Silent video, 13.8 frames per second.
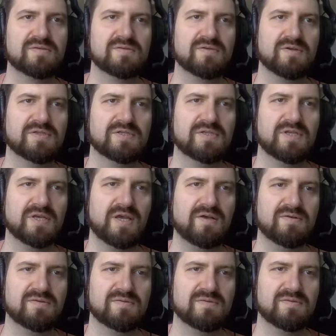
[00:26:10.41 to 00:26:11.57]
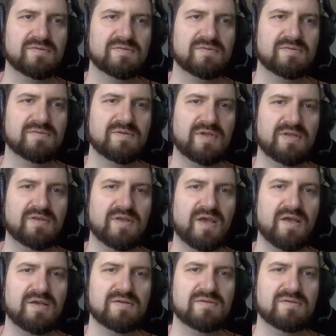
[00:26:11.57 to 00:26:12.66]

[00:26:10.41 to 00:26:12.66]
They're going to stick out like that.